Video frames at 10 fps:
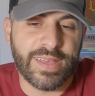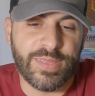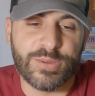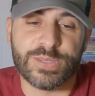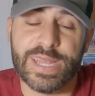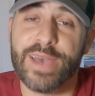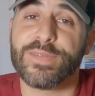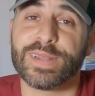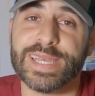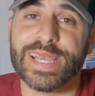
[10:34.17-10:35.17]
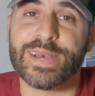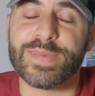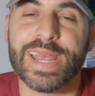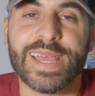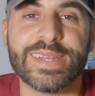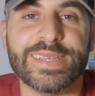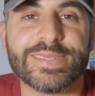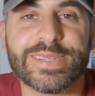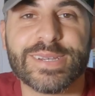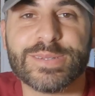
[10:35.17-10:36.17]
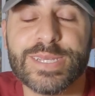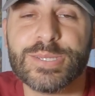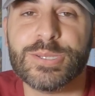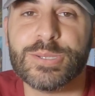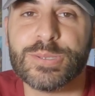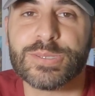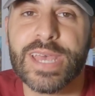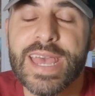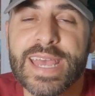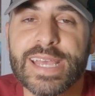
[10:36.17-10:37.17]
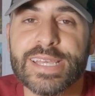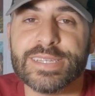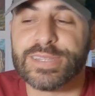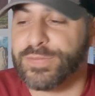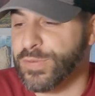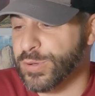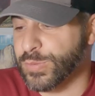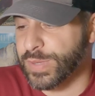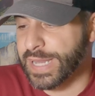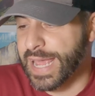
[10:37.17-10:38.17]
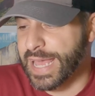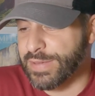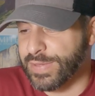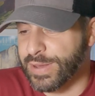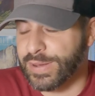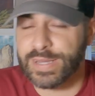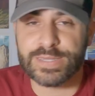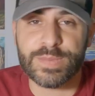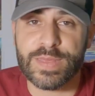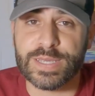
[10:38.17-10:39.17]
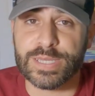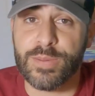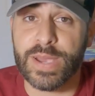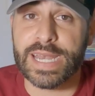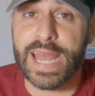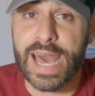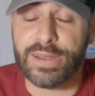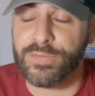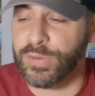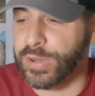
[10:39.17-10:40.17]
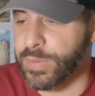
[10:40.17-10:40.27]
those definitely come in handy. So tissues is the first one that I have here on some of the things that you might not have thought